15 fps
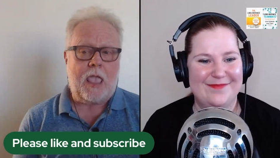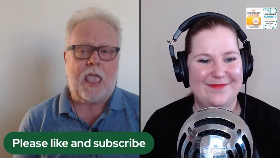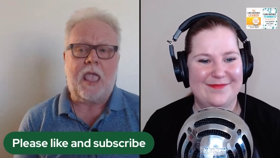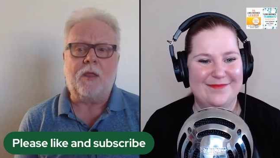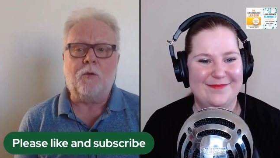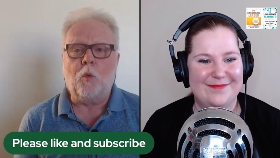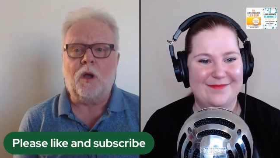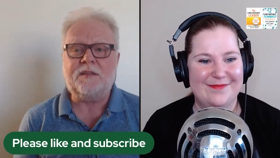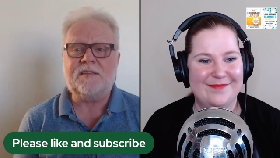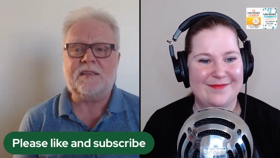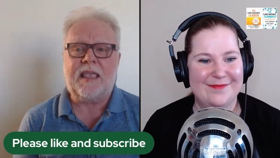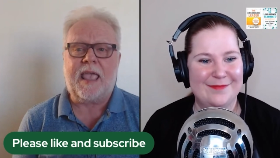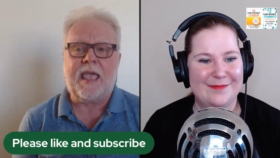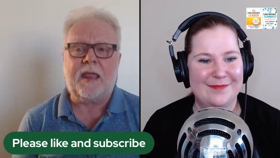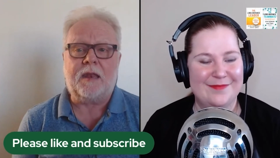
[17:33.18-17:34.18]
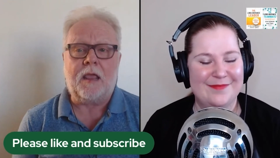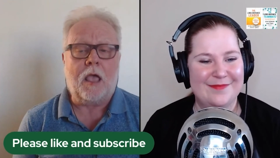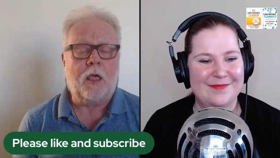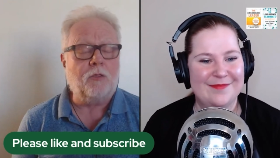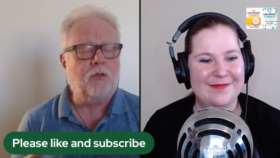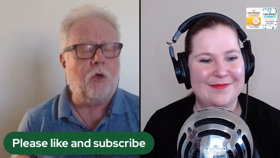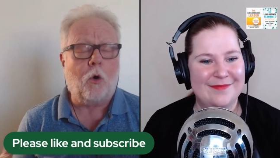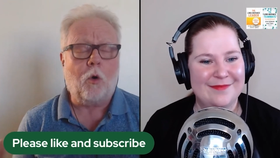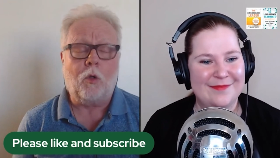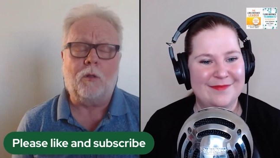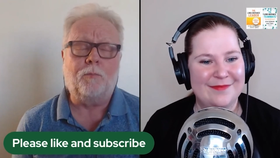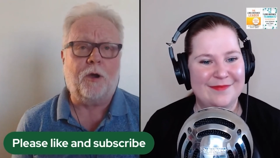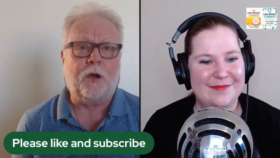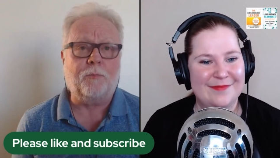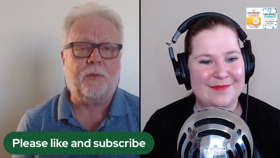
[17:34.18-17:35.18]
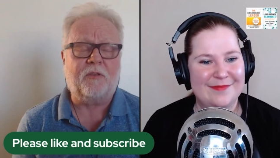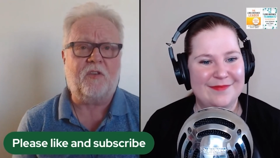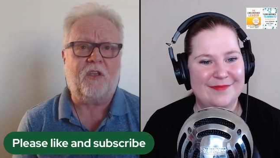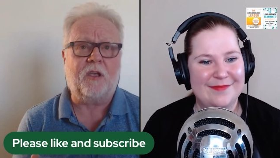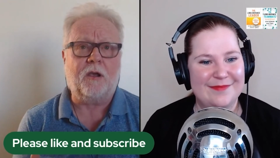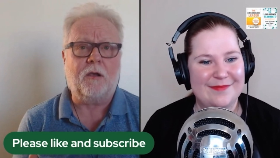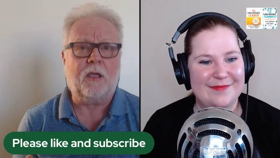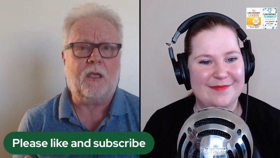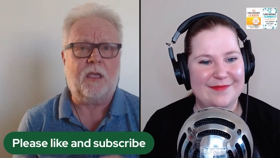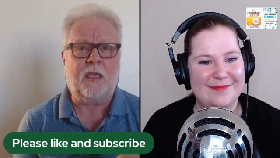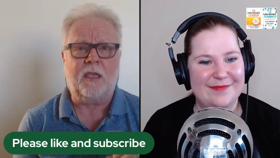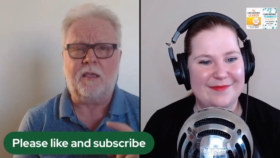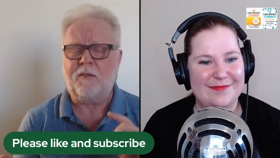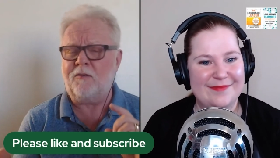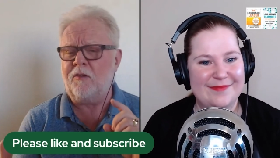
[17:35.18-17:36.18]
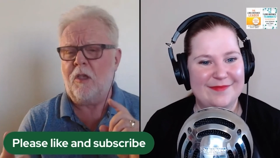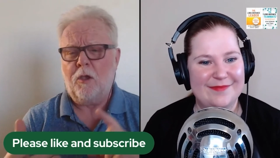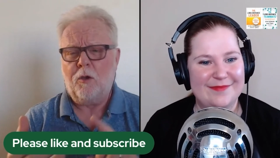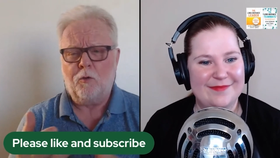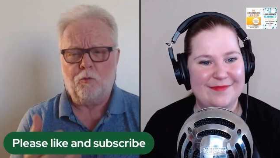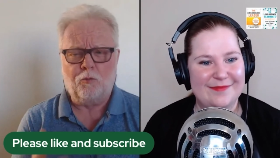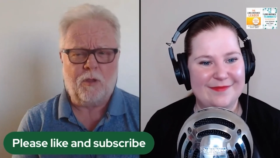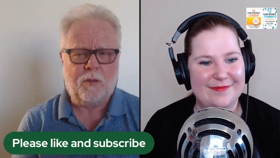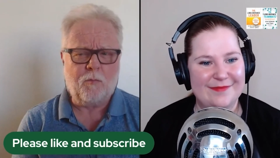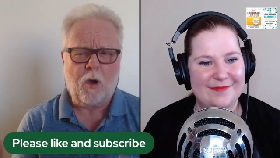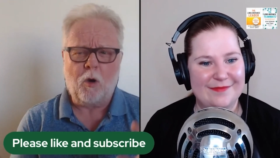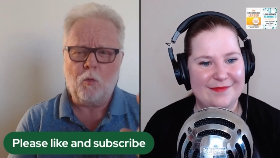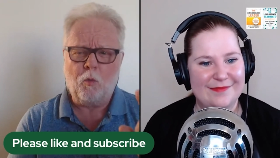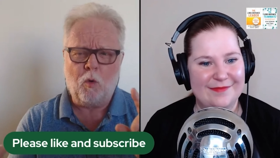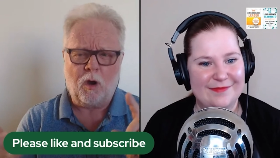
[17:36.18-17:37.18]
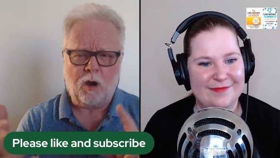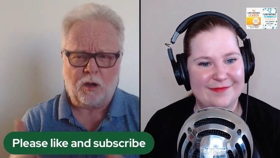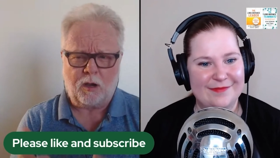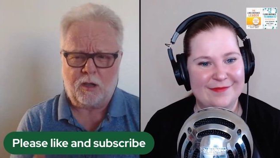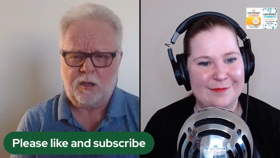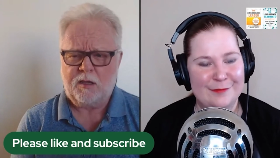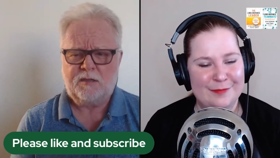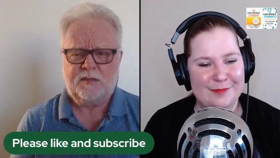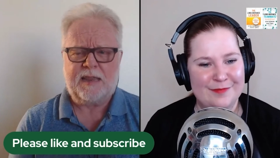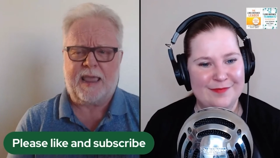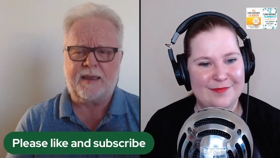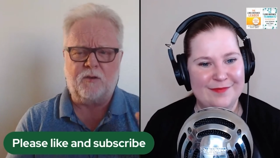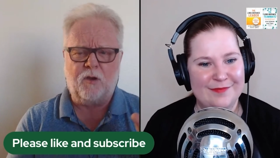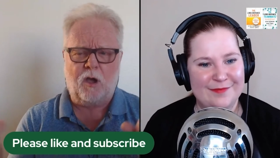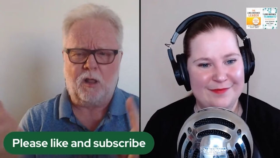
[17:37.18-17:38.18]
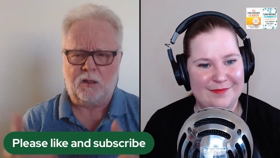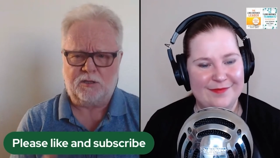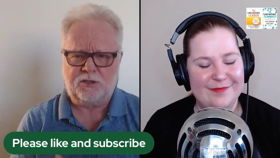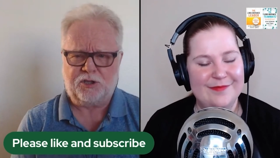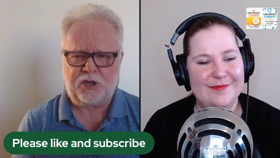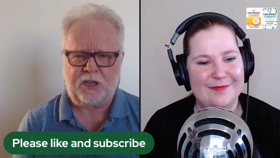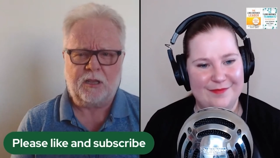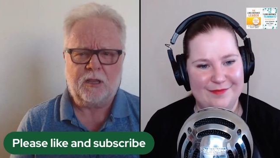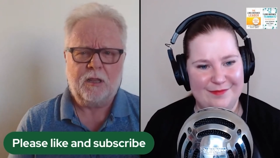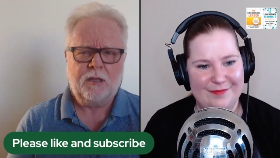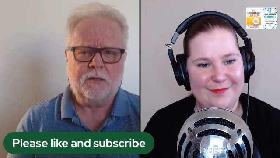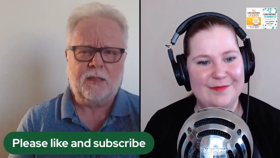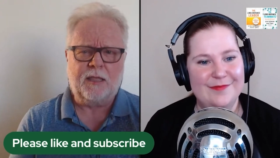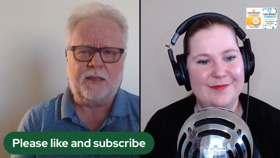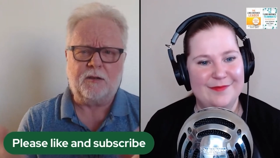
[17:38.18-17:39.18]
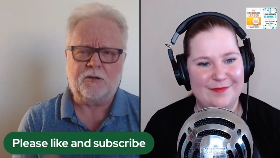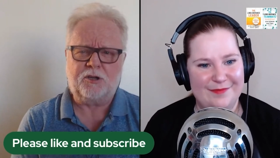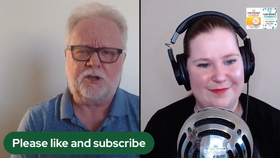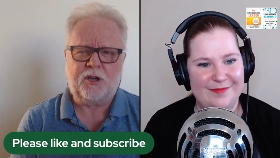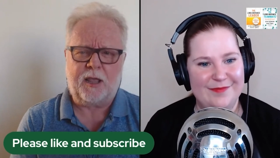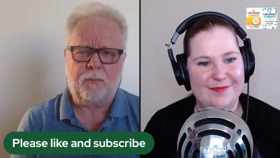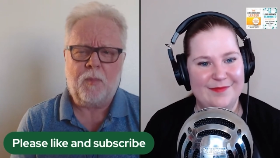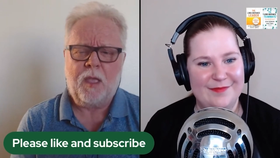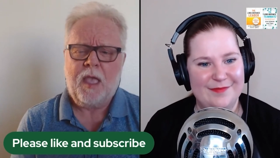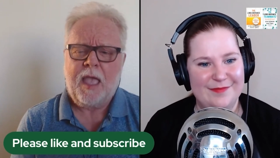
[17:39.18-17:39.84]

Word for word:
Speaker 1: And once again, the whole purpose here is remote work, technology, leadership,